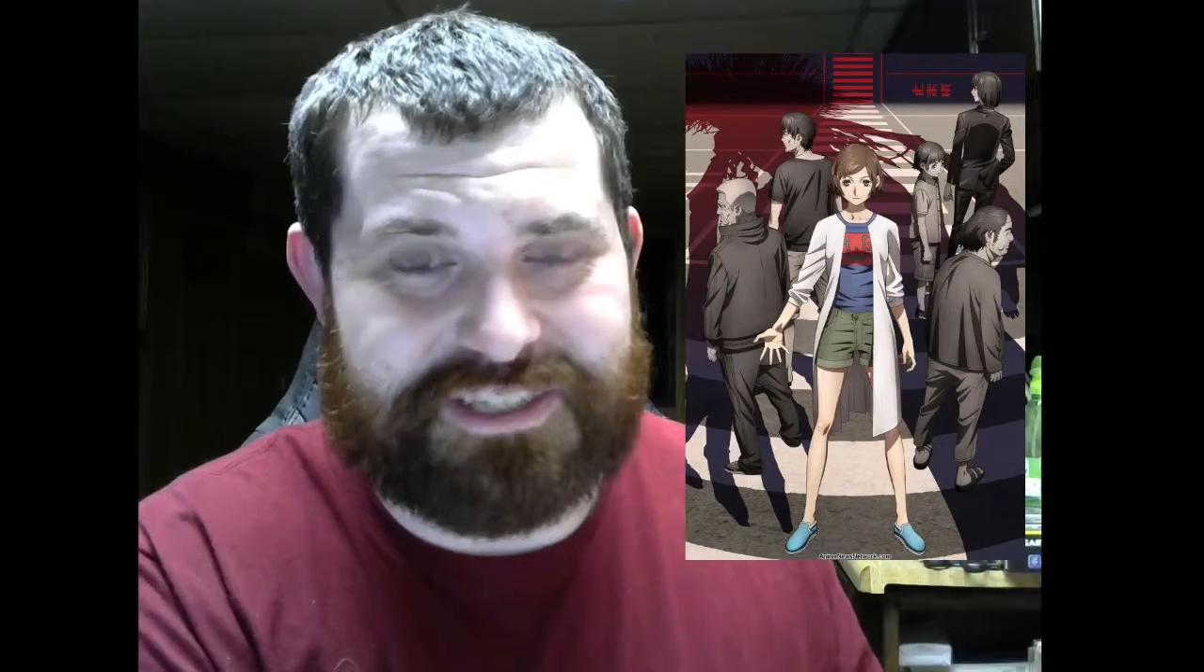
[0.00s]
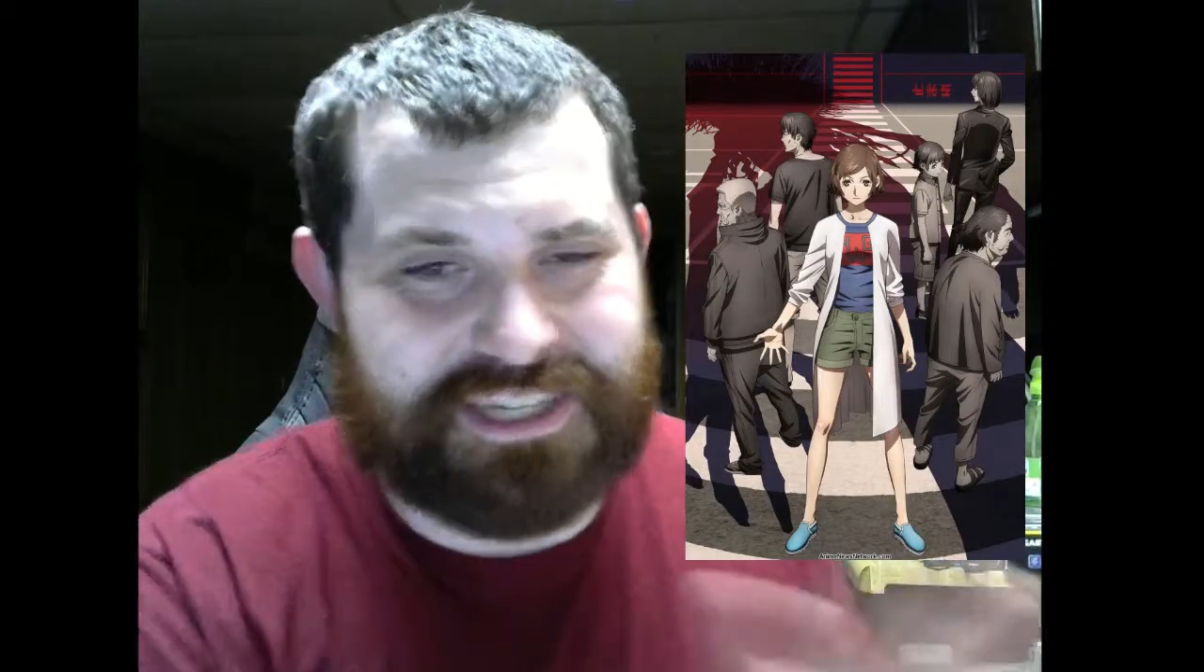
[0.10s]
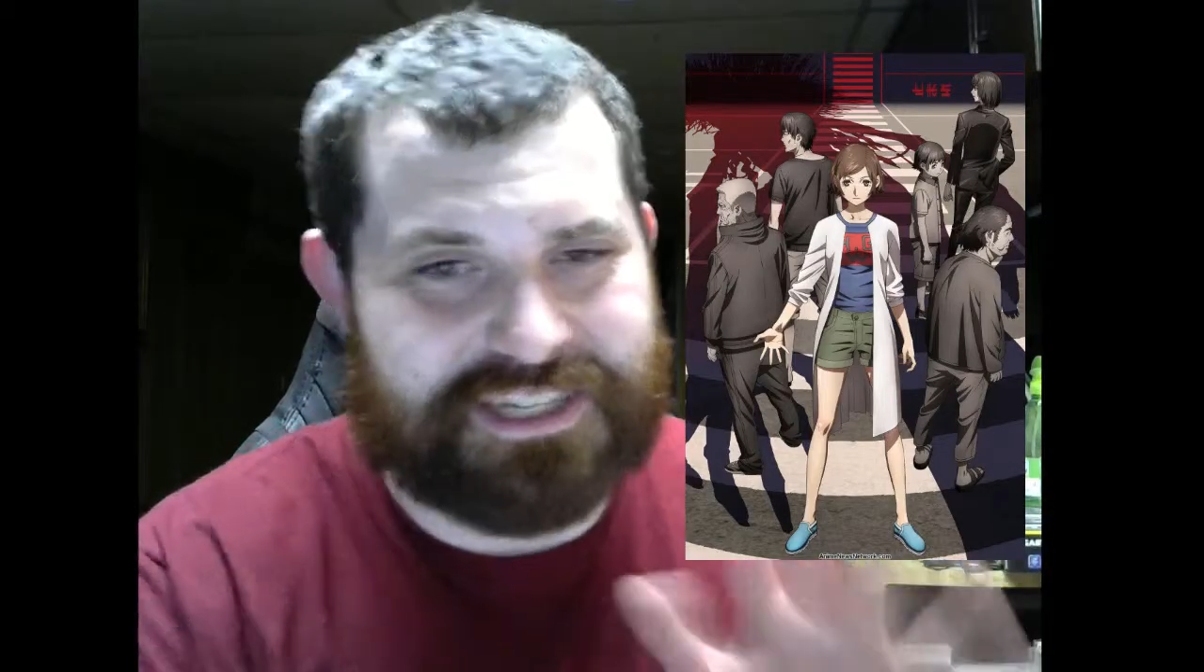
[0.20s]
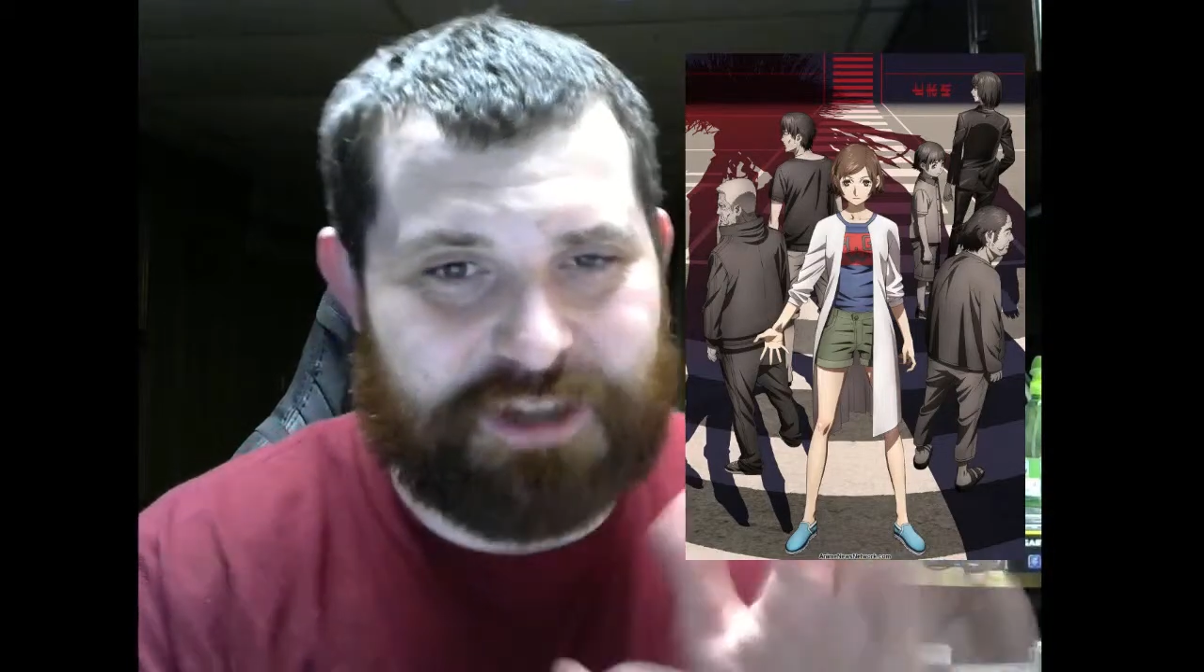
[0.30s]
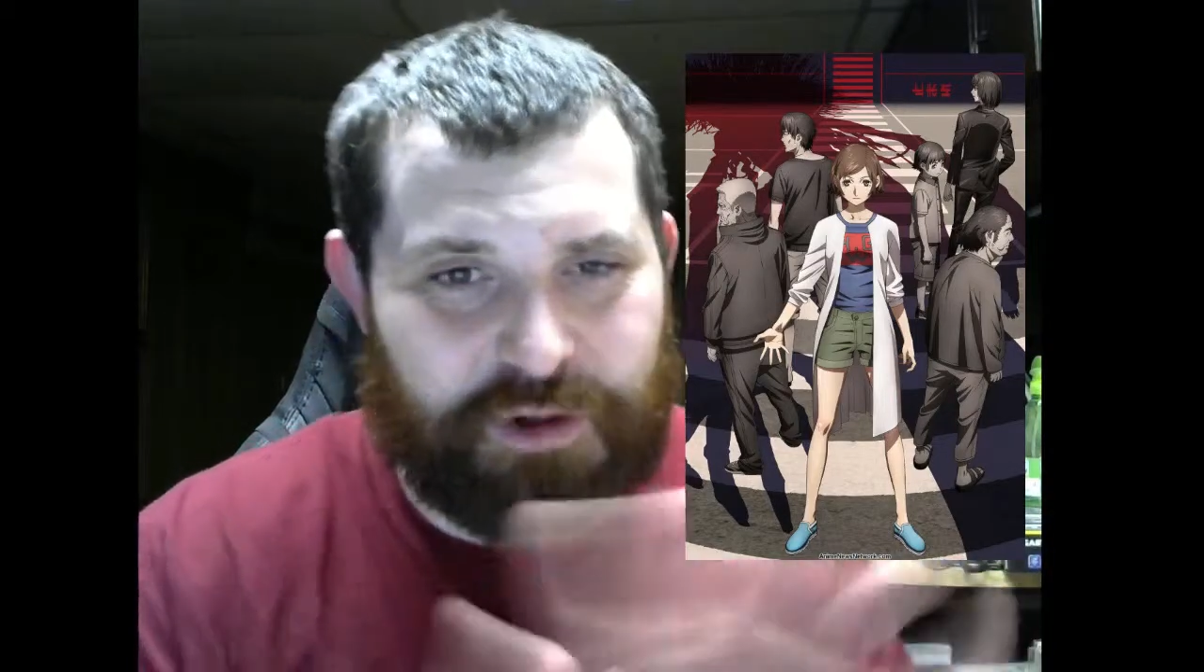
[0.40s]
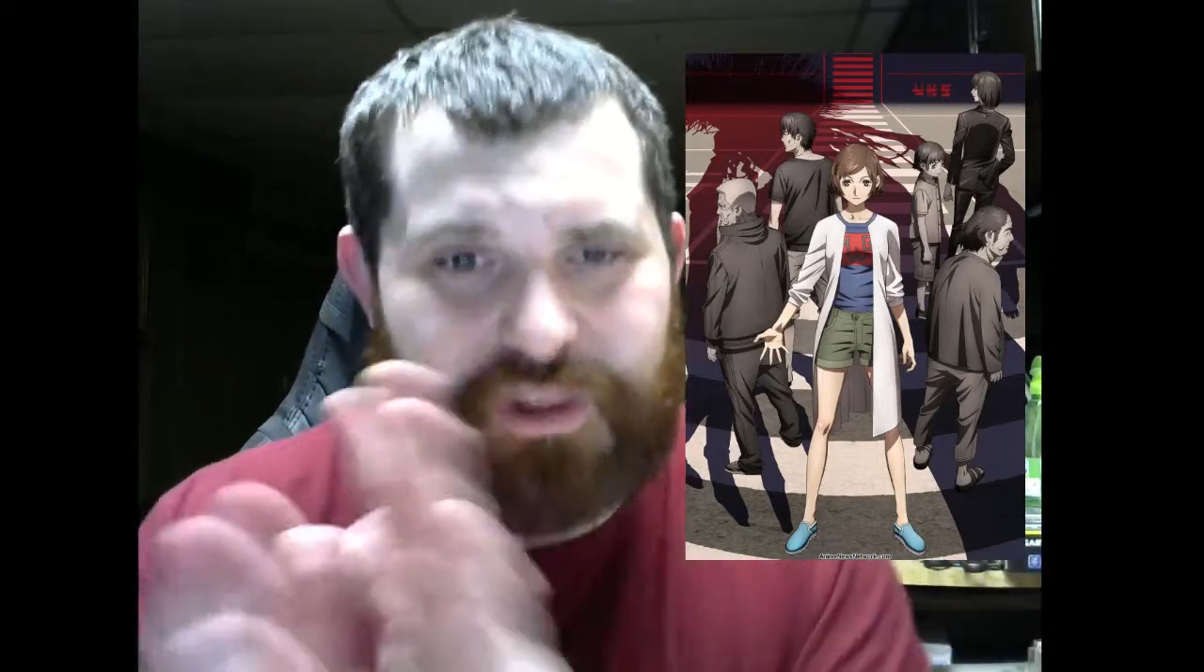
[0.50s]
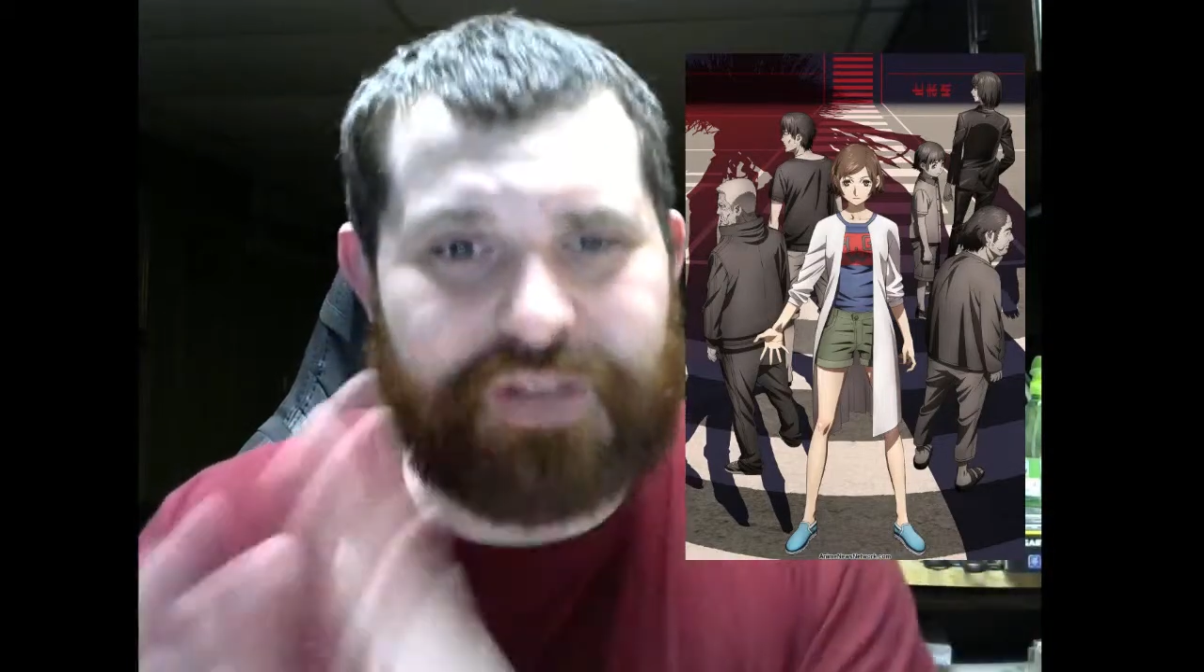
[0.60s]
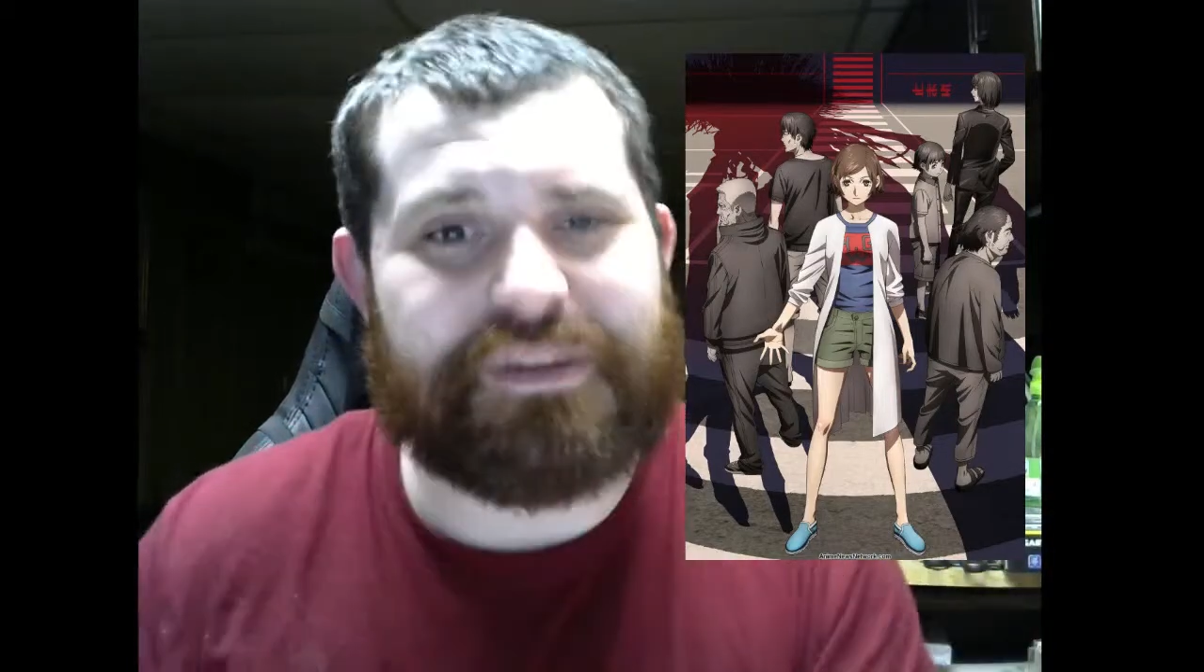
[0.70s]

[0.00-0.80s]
Like, don't let